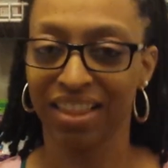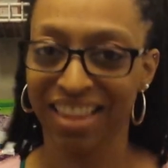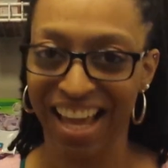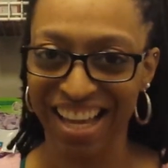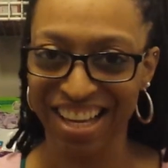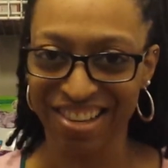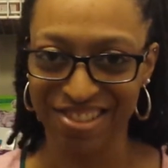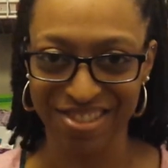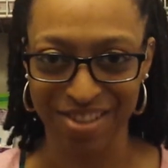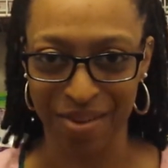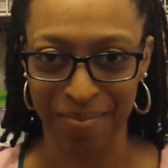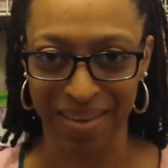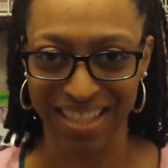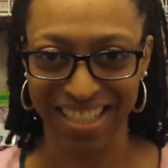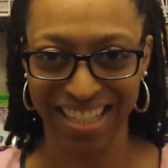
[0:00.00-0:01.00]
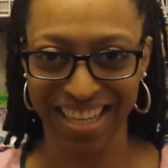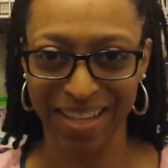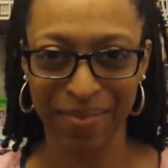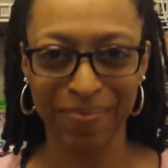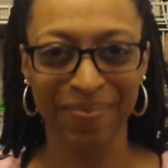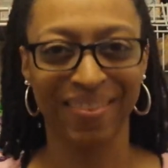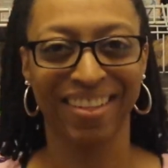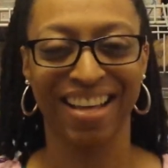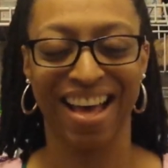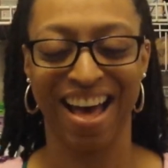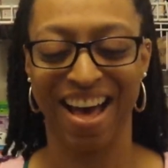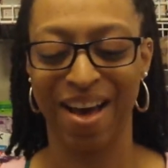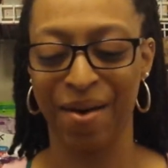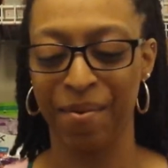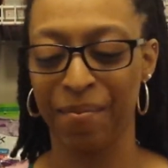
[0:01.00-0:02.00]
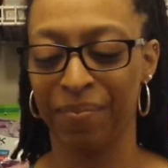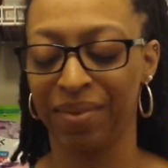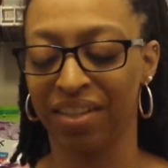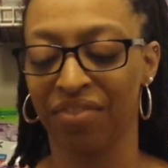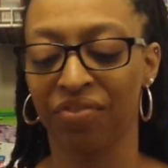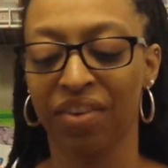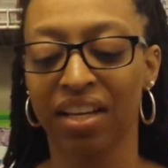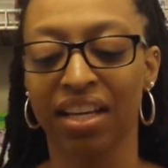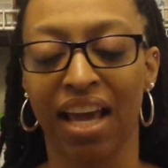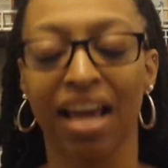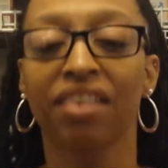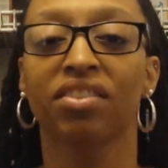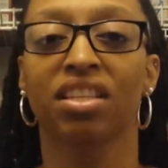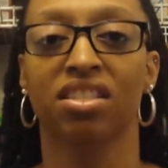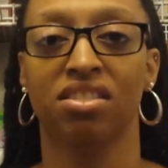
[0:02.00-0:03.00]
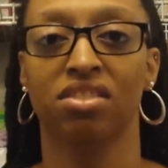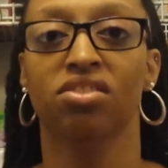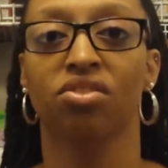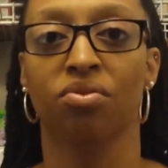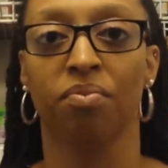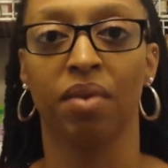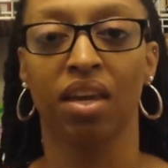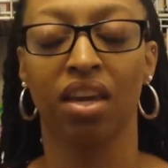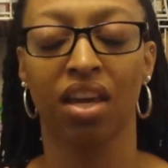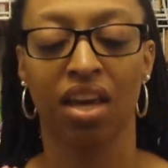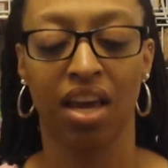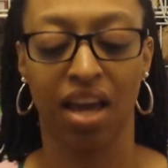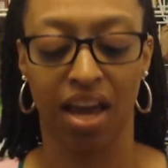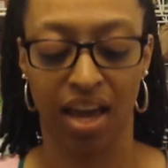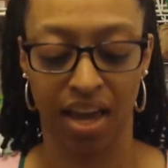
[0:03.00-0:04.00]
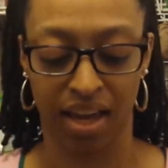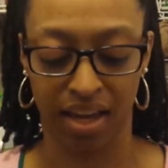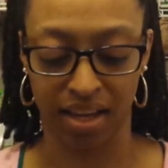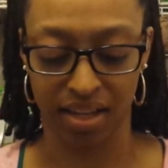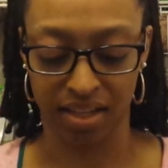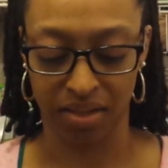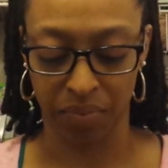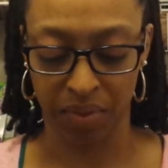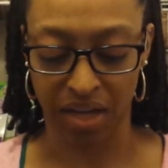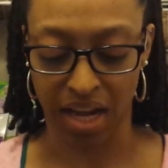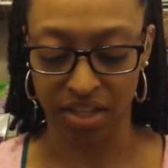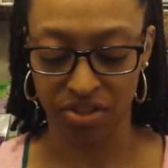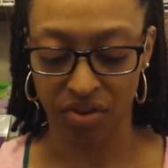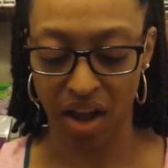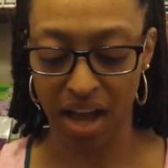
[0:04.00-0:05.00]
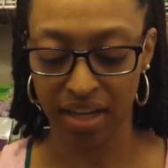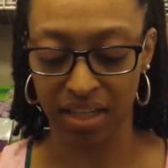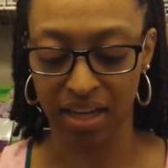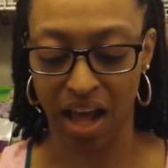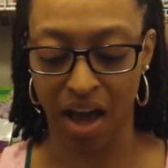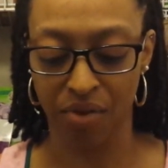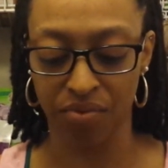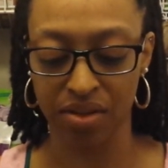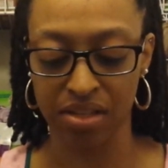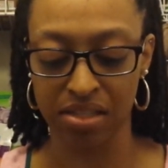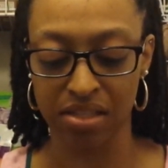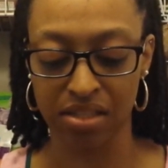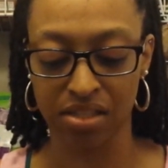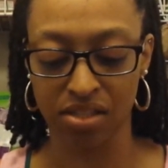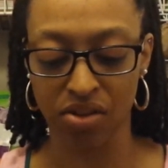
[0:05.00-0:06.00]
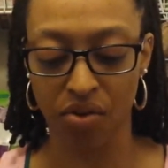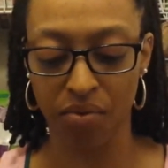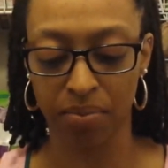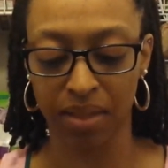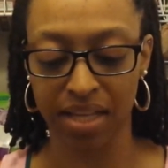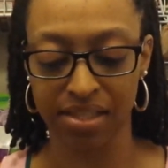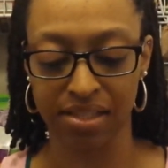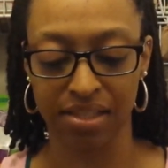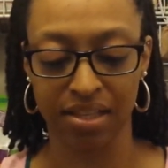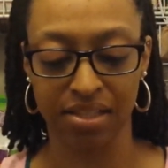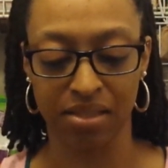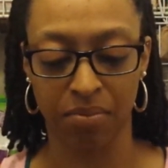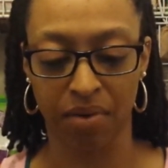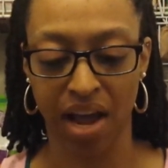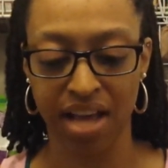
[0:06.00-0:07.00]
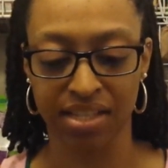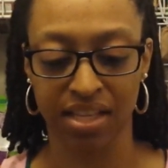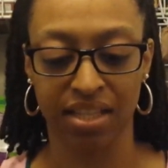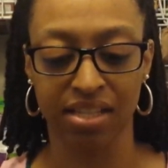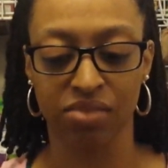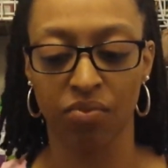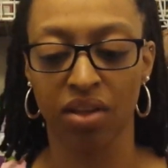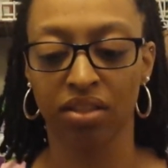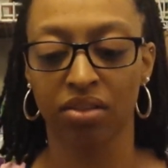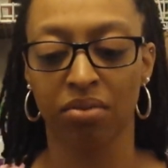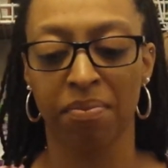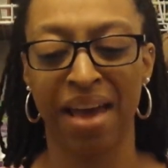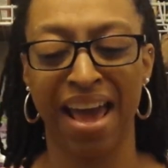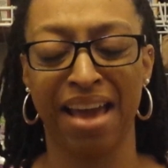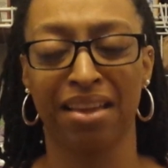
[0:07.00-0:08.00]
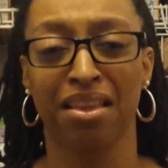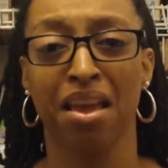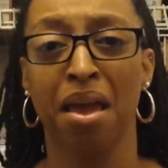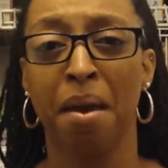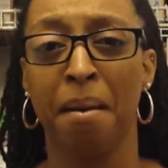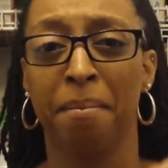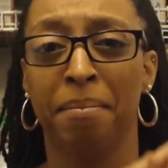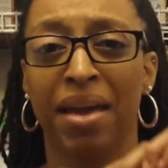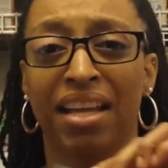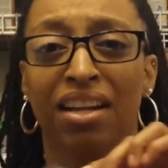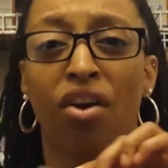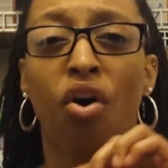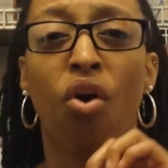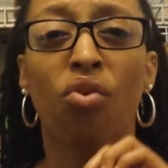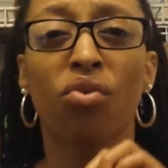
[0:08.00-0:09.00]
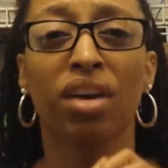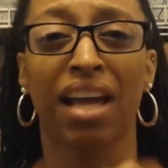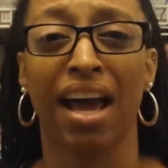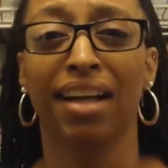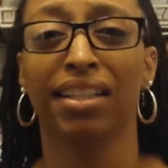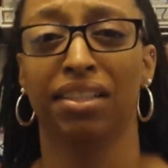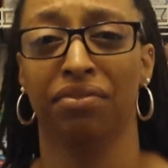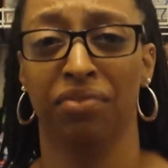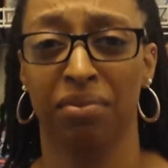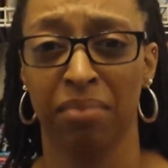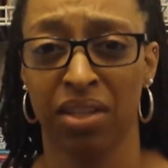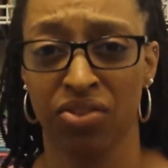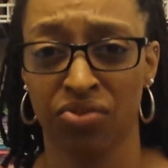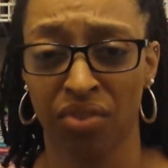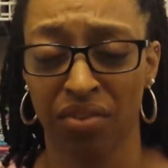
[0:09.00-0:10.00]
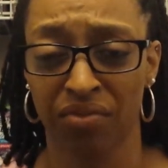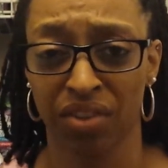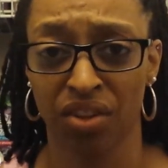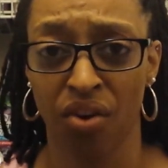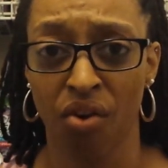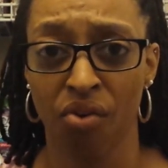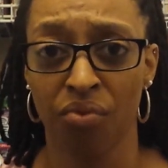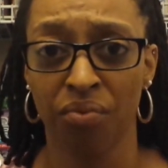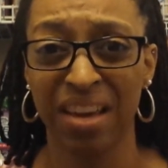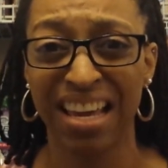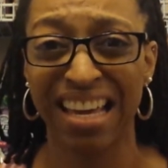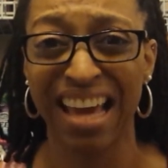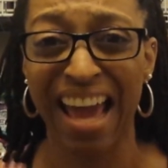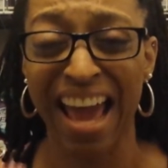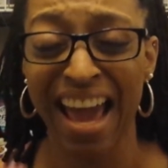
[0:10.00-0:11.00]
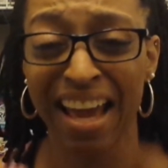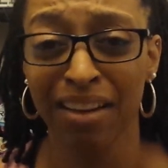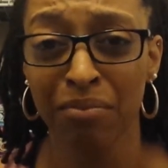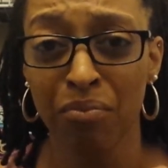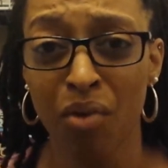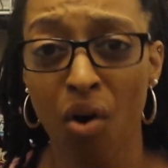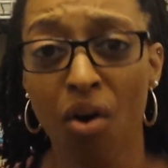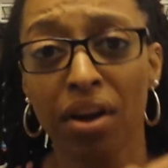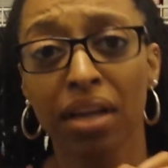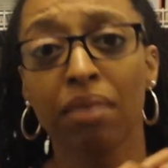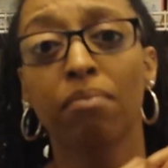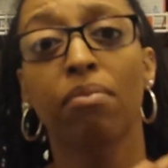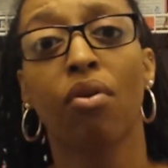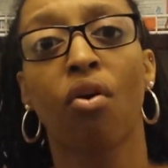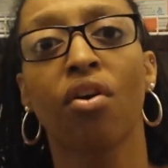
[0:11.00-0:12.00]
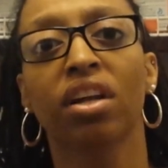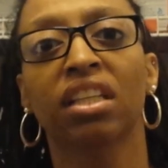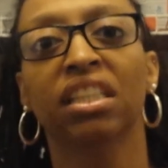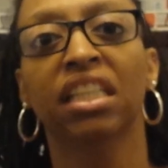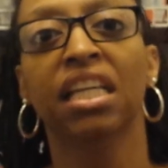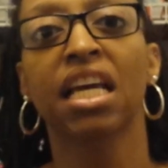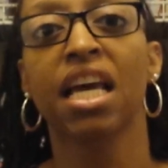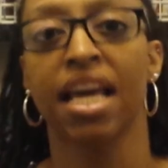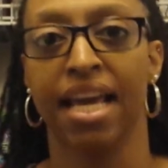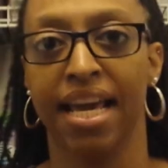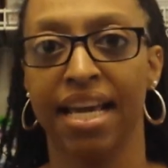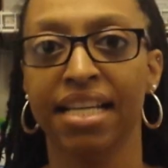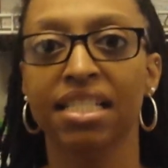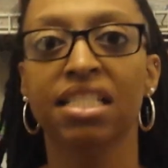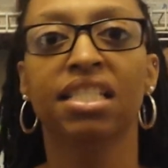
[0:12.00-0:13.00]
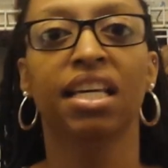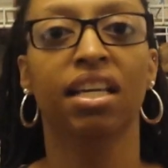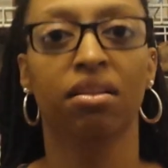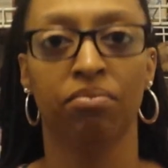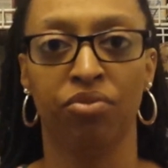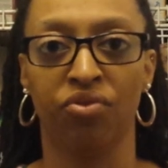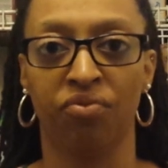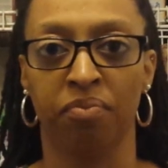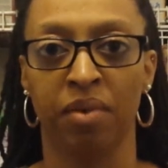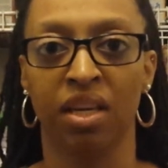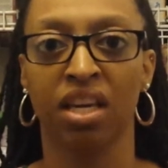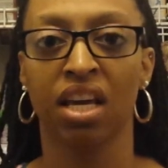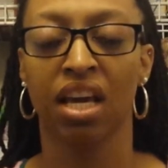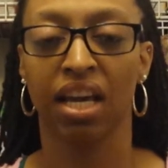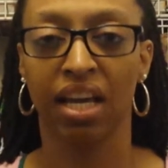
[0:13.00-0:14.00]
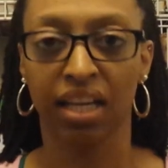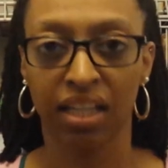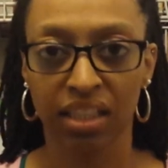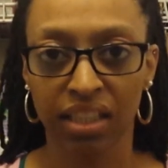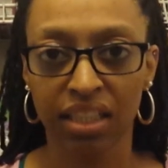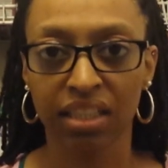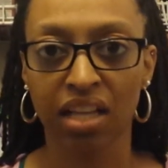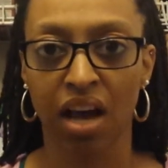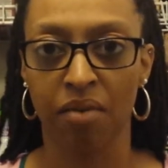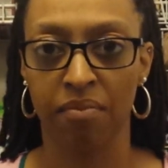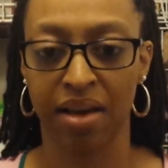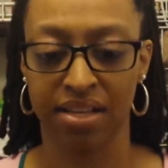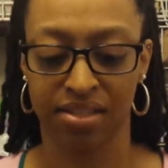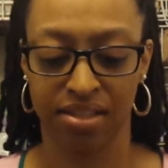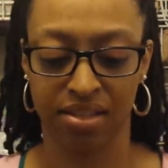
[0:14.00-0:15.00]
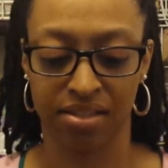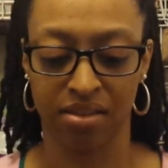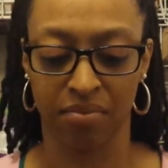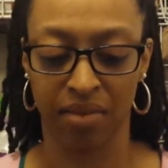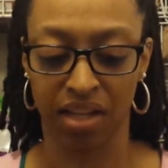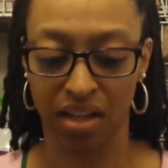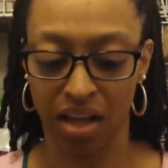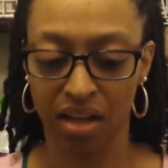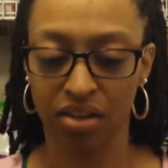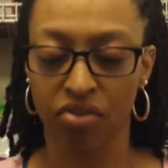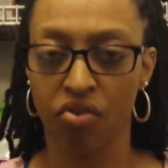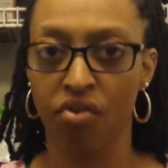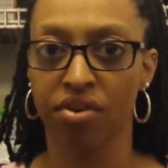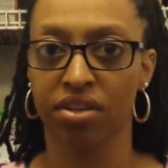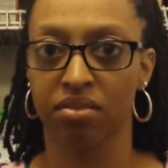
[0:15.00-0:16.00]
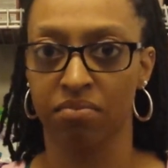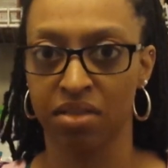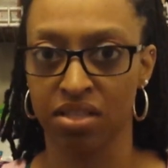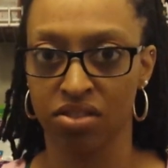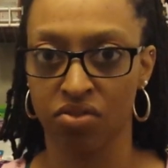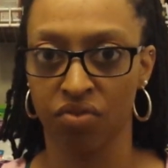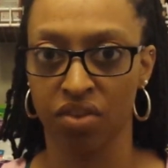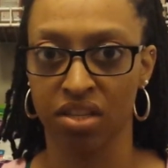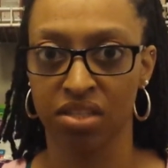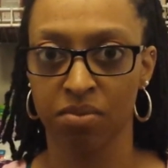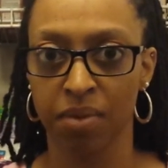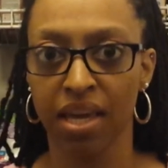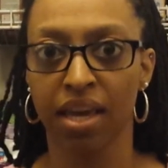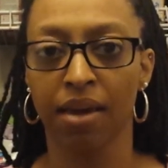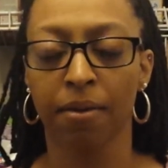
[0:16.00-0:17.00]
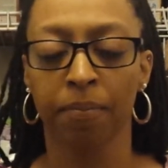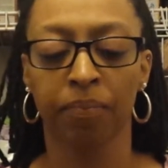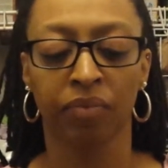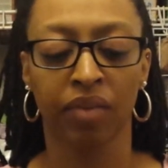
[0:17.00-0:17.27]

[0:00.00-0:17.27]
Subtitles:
Thank you so much, Kim. But a friend gave this to me, and when I tried it, I was so pleasantly surprised that this one little pack made a whole gallon for me to drink for the whole week. And more importantly, it did move me. It cleaned out my system. It uncorked me, so to speak.